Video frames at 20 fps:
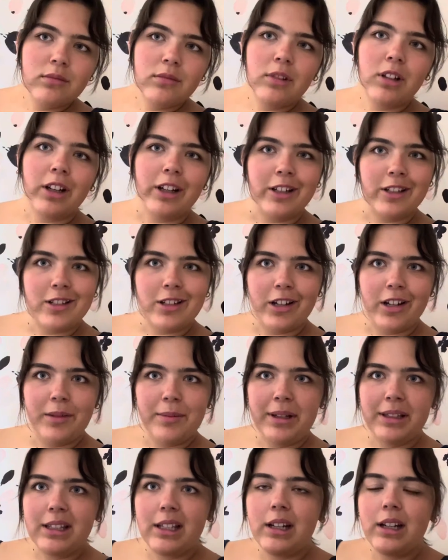All right, sorry
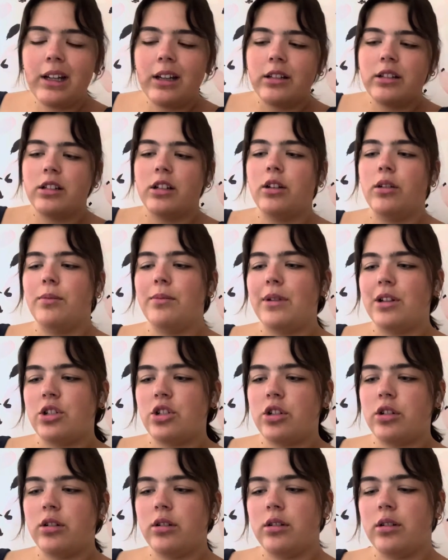about that. I had to go
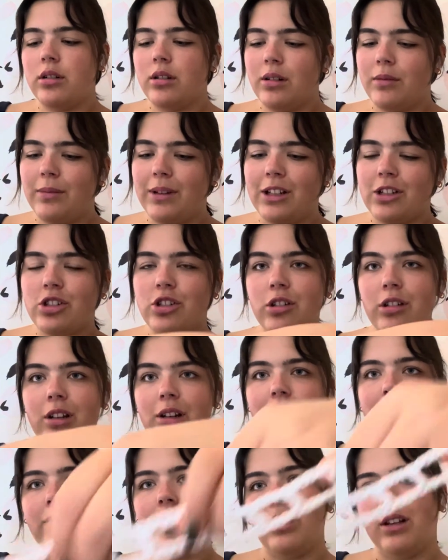measure and make sure that
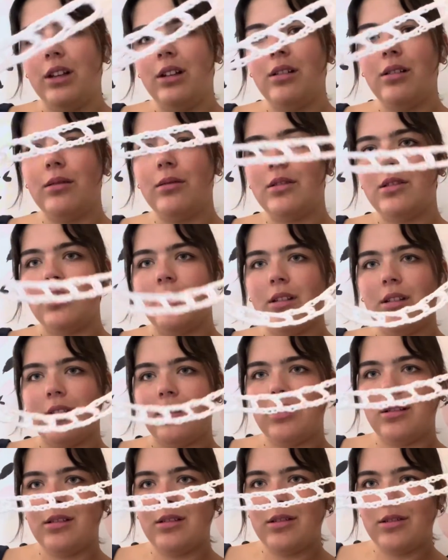it fit. So
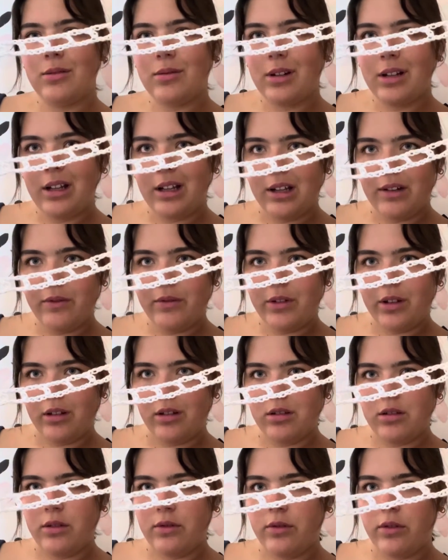this is what I have done
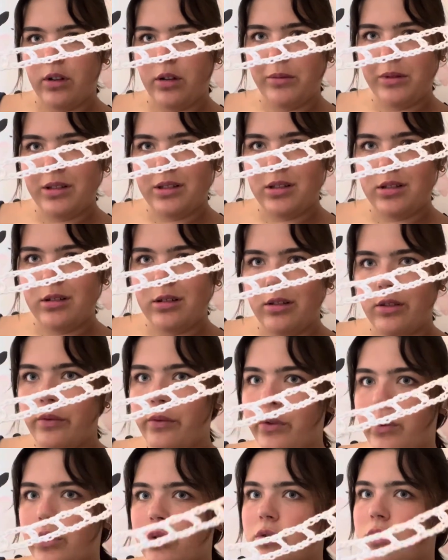so far because I did the
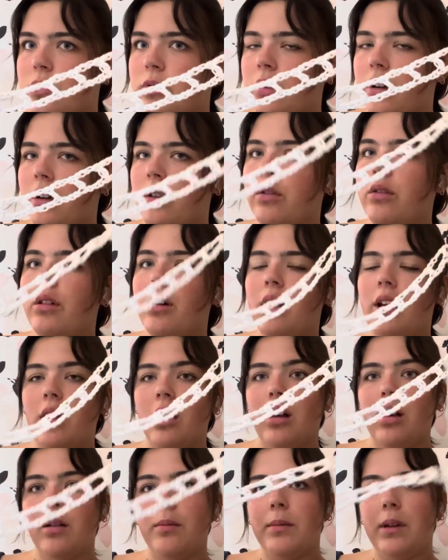first row,
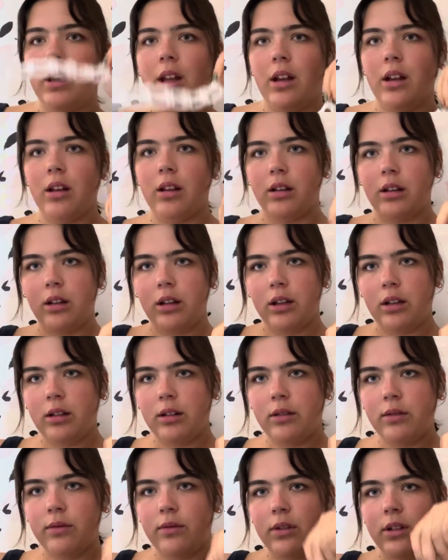and it like
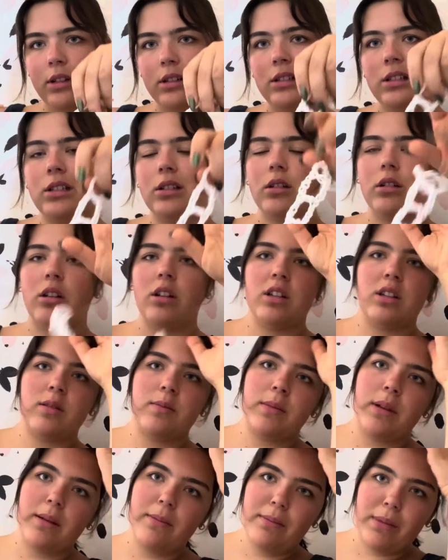fits across
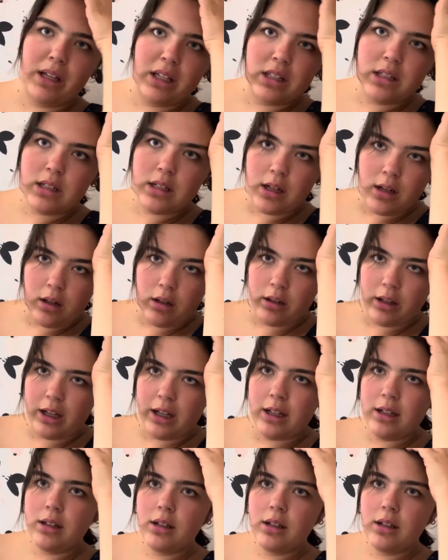my bust and all that.